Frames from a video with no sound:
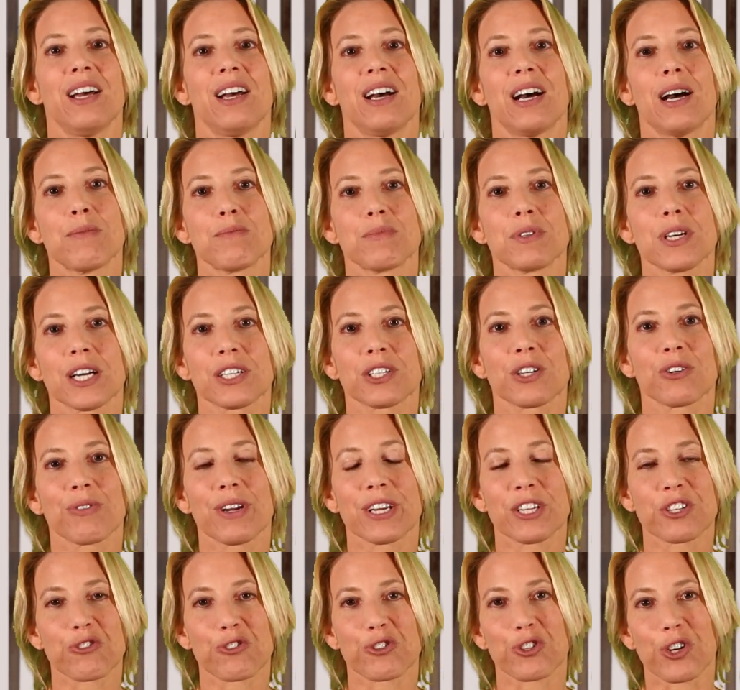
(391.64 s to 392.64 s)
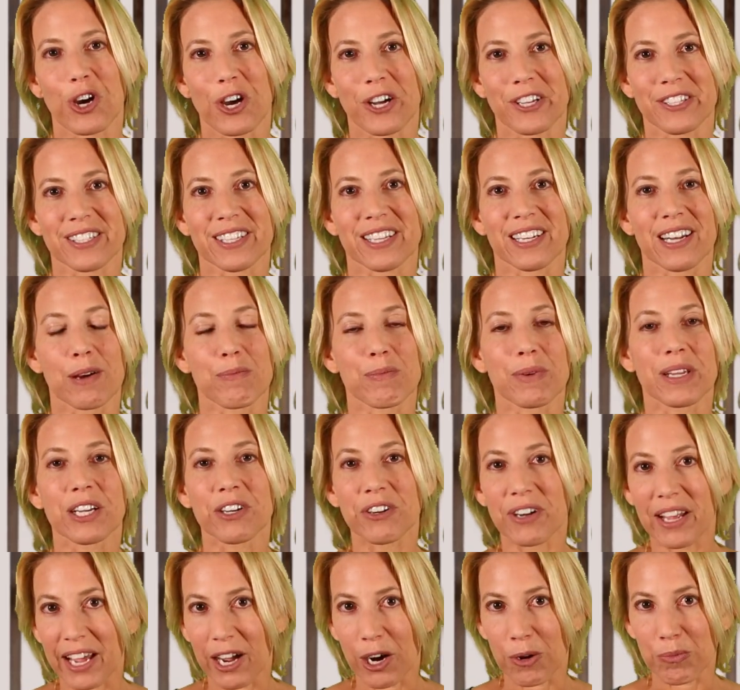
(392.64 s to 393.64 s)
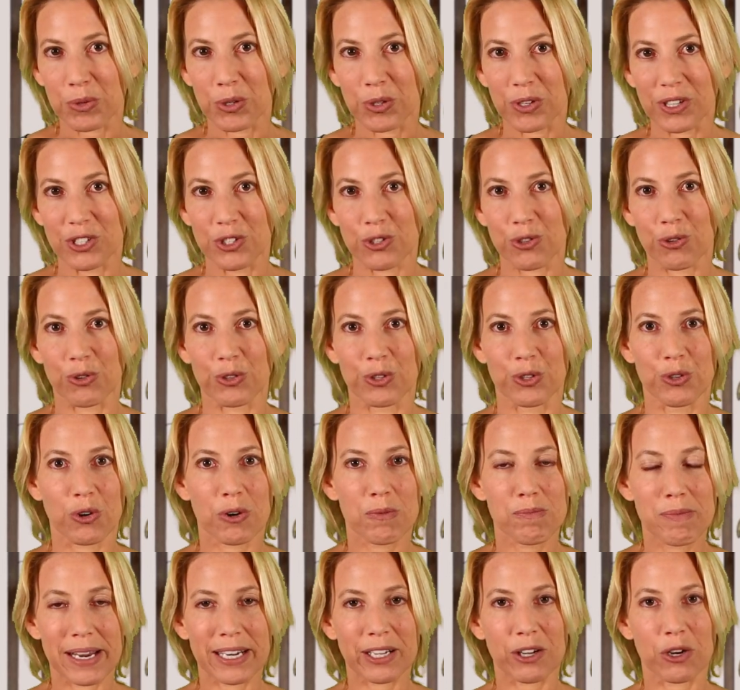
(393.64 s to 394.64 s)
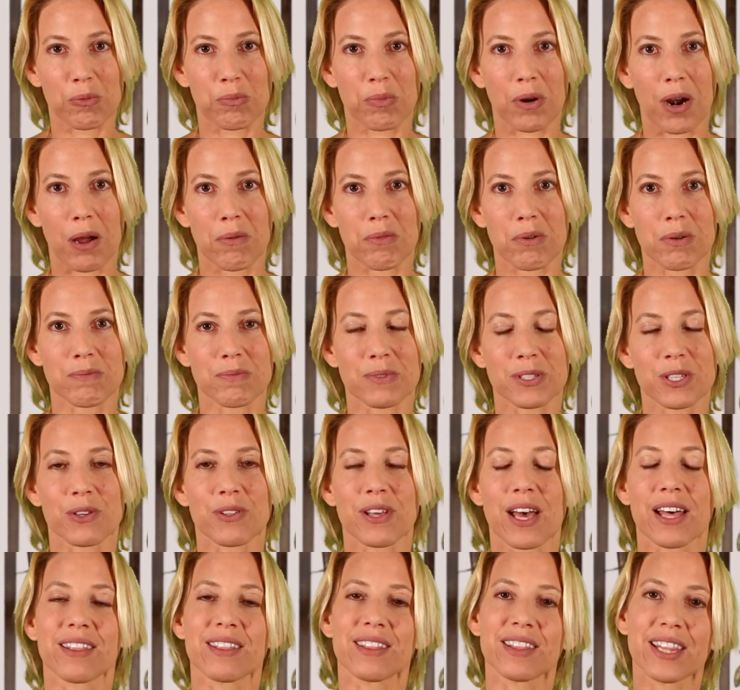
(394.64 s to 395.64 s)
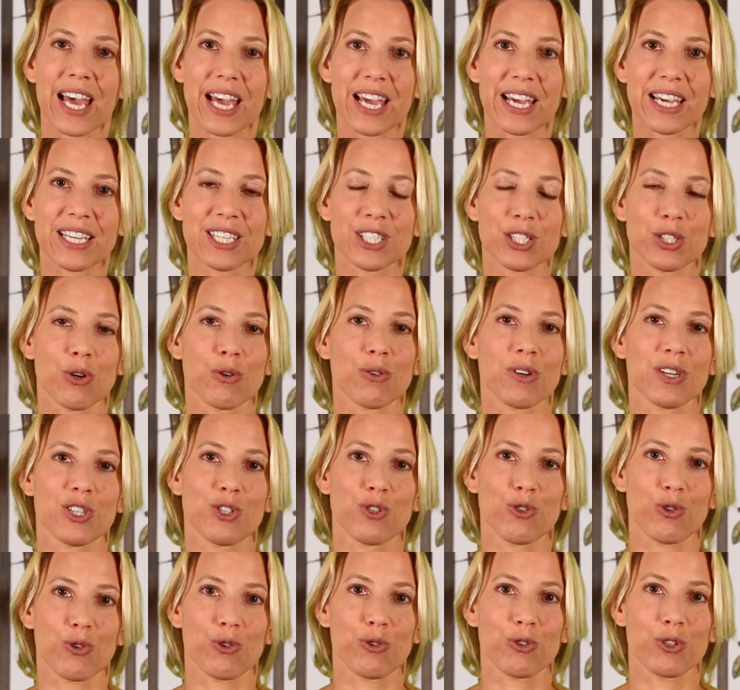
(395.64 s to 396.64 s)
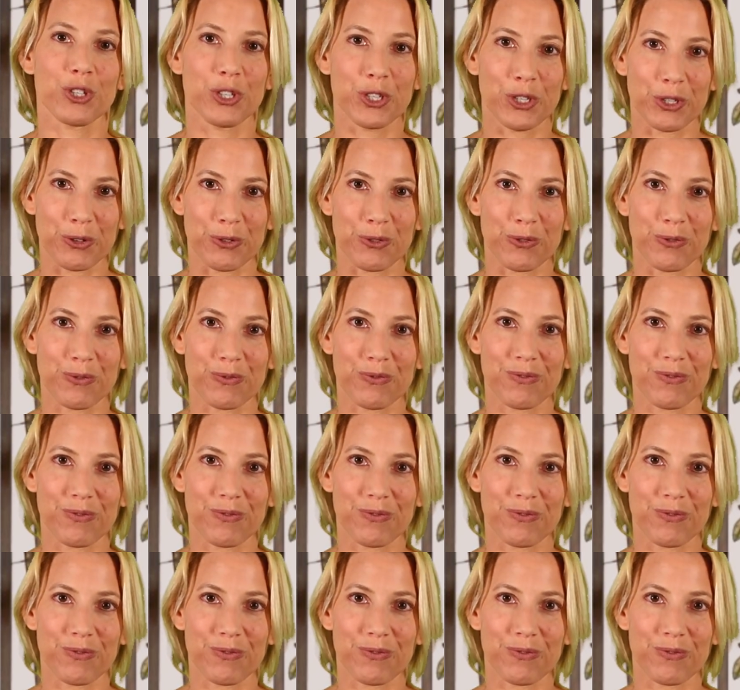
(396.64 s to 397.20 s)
I'm Dr. Rachel Johns, and I'm here to help you control your medical problems so that they don't control you.